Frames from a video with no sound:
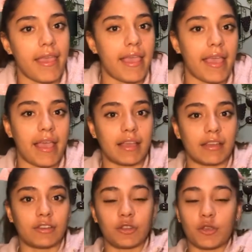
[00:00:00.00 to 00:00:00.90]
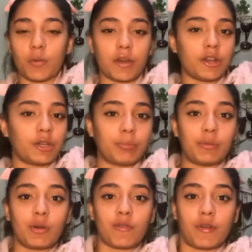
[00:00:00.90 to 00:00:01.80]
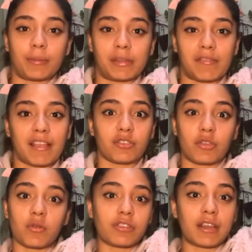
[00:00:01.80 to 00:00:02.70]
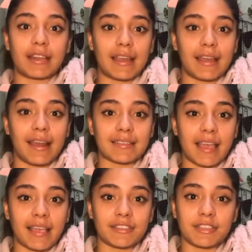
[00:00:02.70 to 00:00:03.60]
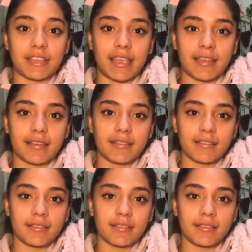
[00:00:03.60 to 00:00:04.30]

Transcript: And you want to look beautiful up there, right? So you're trying to get it as high as you can.